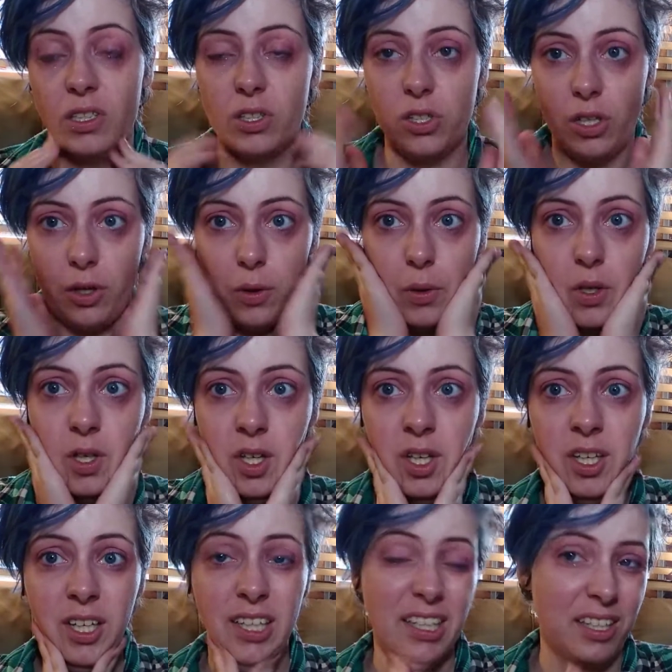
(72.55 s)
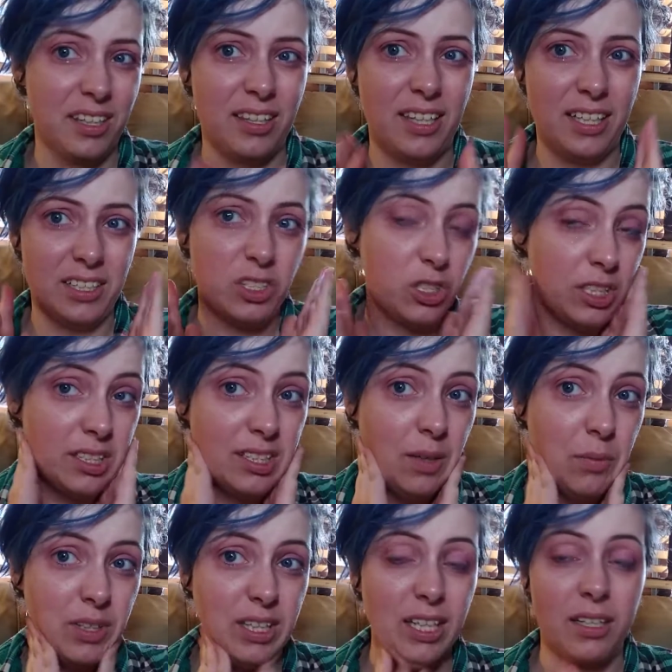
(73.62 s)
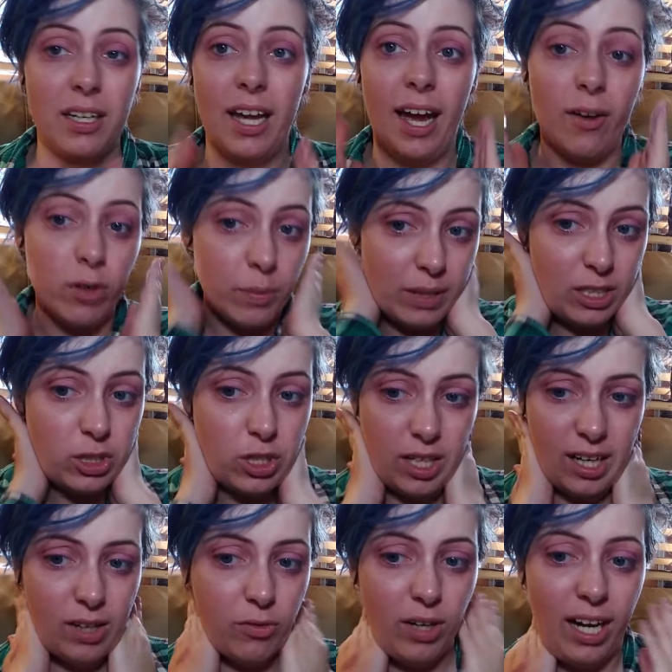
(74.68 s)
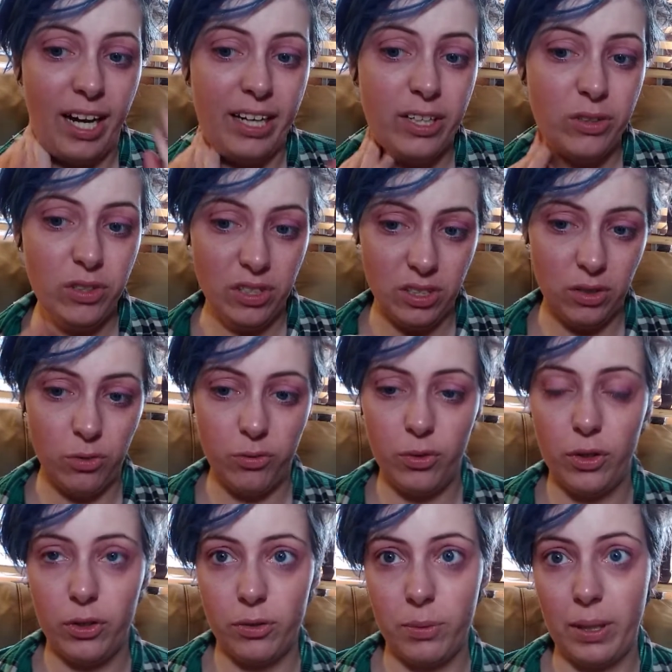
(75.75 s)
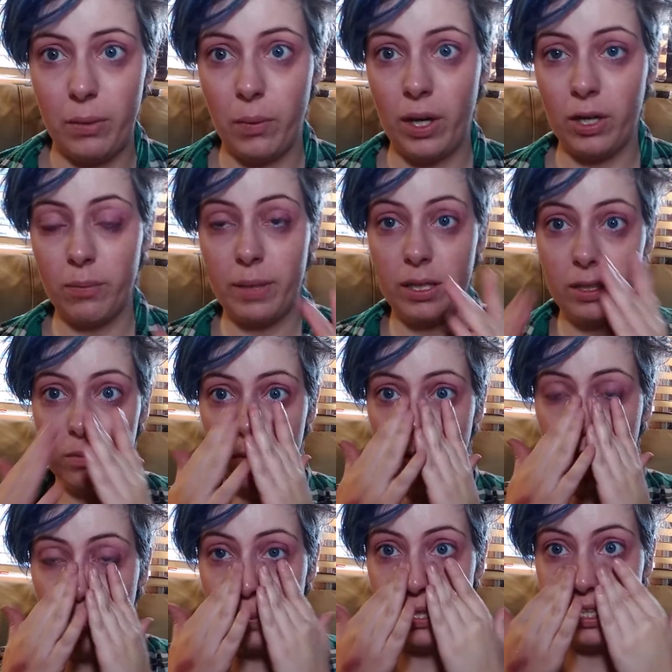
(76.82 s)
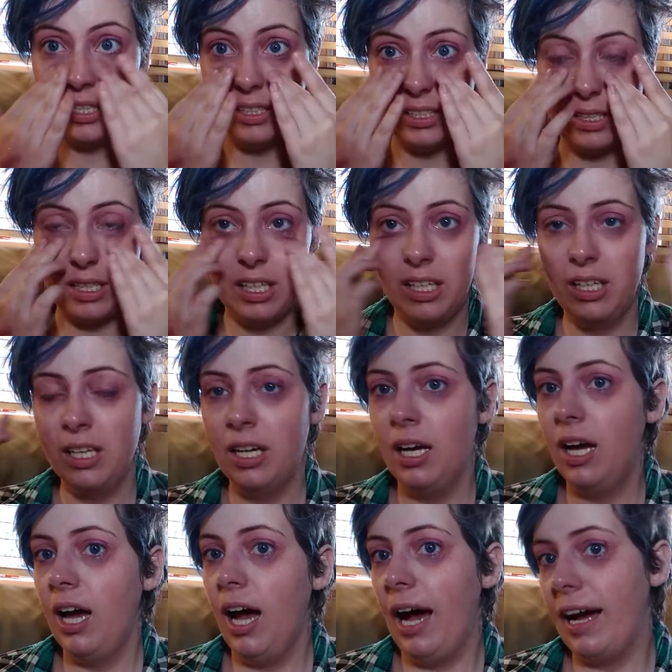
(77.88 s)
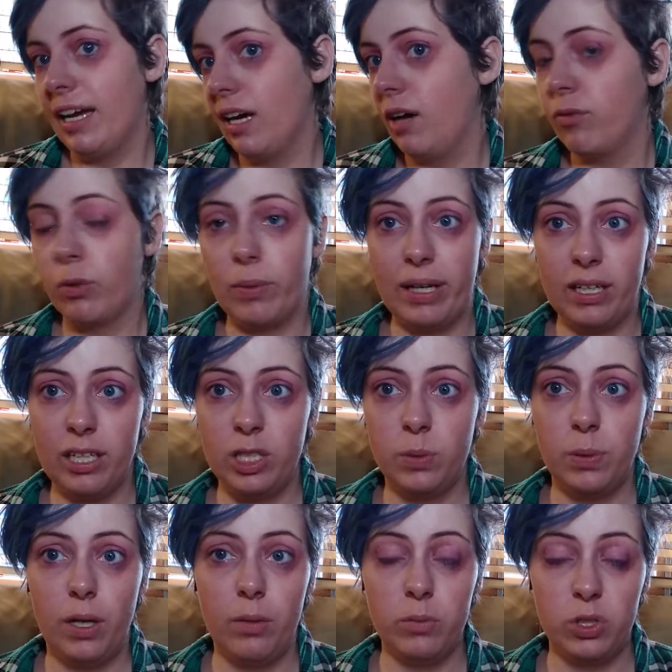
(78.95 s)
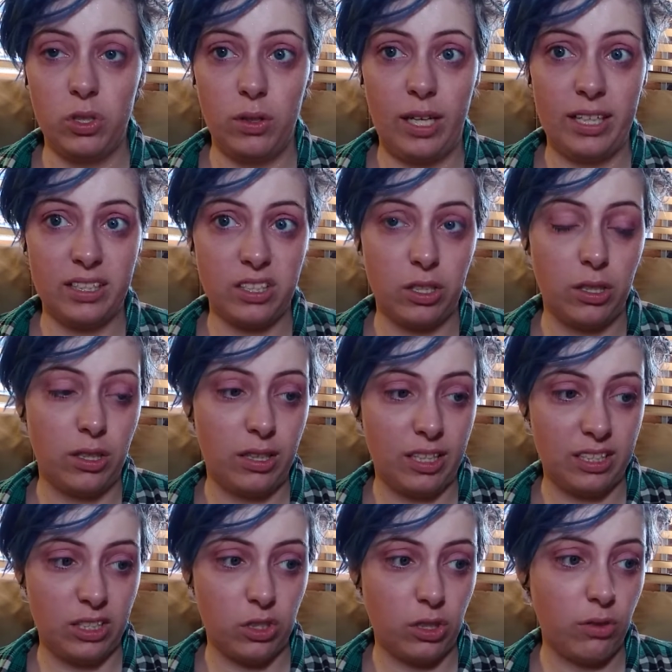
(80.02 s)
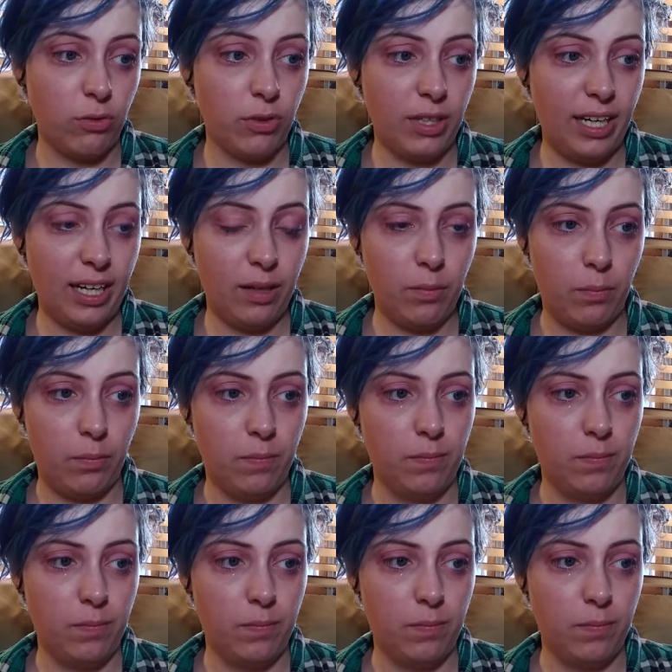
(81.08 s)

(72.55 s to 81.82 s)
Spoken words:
So that's just something that everybody should have. I use the Fourth Ray watermelon milk because I have a redness problem, so this is good for that.